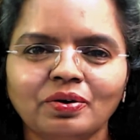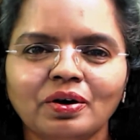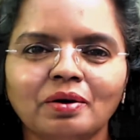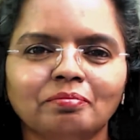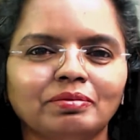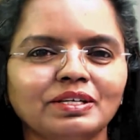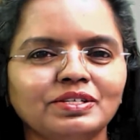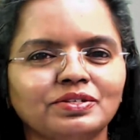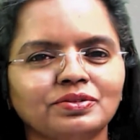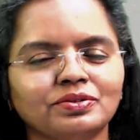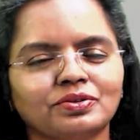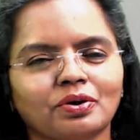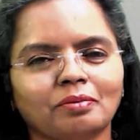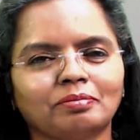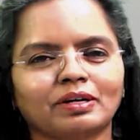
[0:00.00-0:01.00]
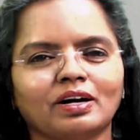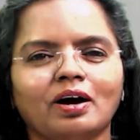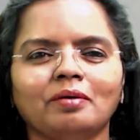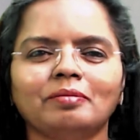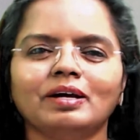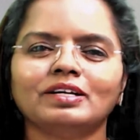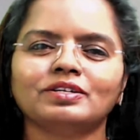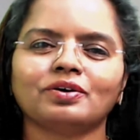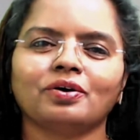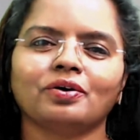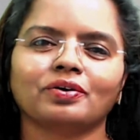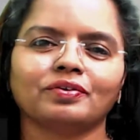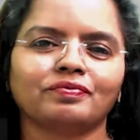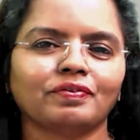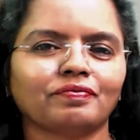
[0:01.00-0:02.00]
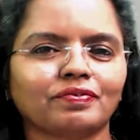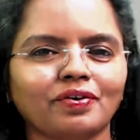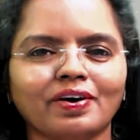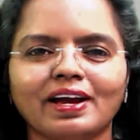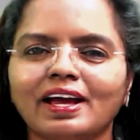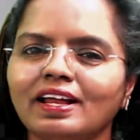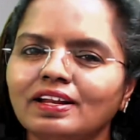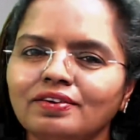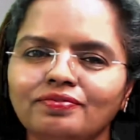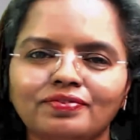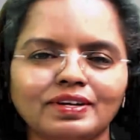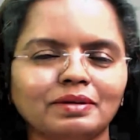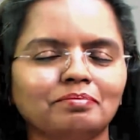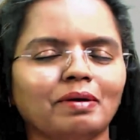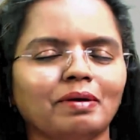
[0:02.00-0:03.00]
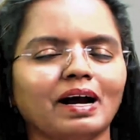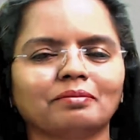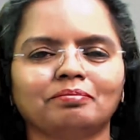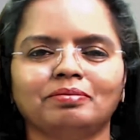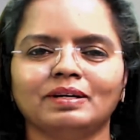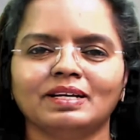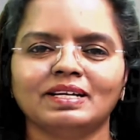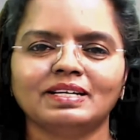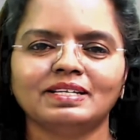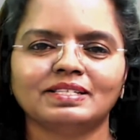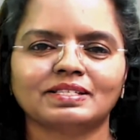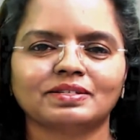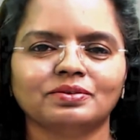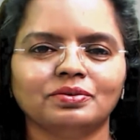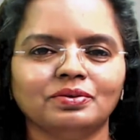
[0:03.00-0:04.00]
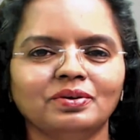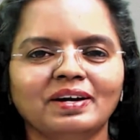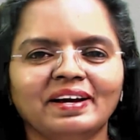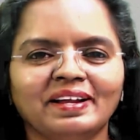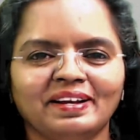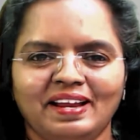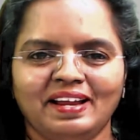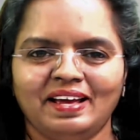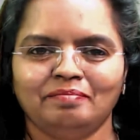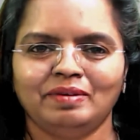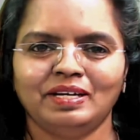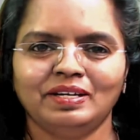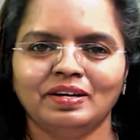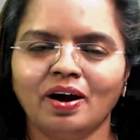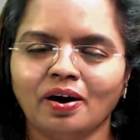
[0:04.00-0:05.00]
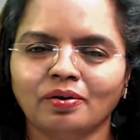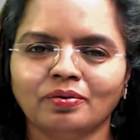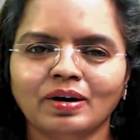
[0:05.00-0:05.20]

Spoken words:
please do drop a comment, or if you've got any feedback, please do let me know.